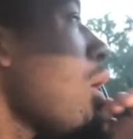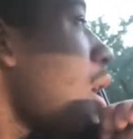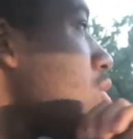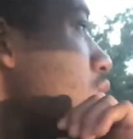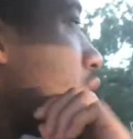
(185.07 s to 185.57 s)

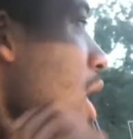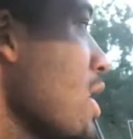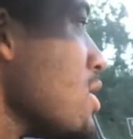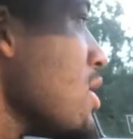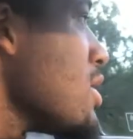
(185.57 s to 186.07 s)

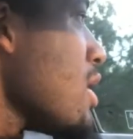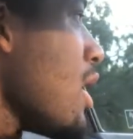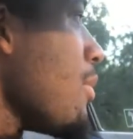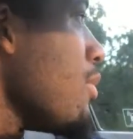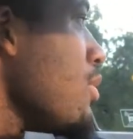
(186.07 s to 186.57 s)
exercises, and
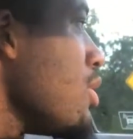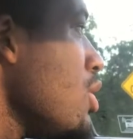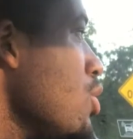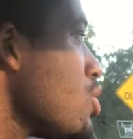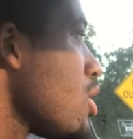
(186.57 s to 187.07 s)
I'm
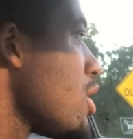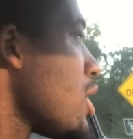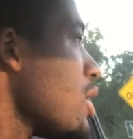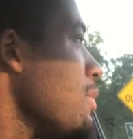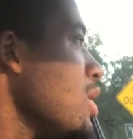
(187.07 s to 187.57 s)
usually
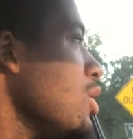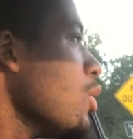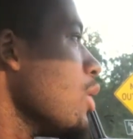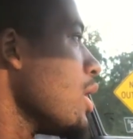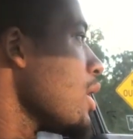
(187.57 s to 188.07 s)
gonna be
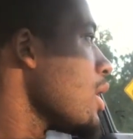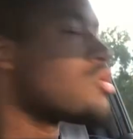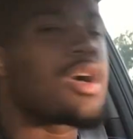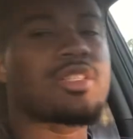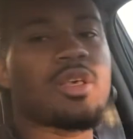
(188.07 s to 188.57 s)
doing
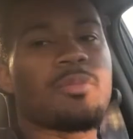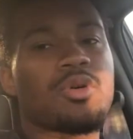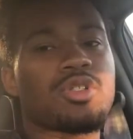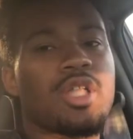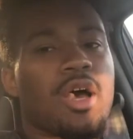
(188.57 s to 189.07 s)
tricep
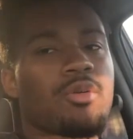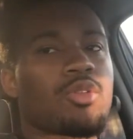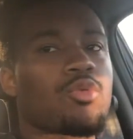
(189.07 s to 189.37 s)
push down with the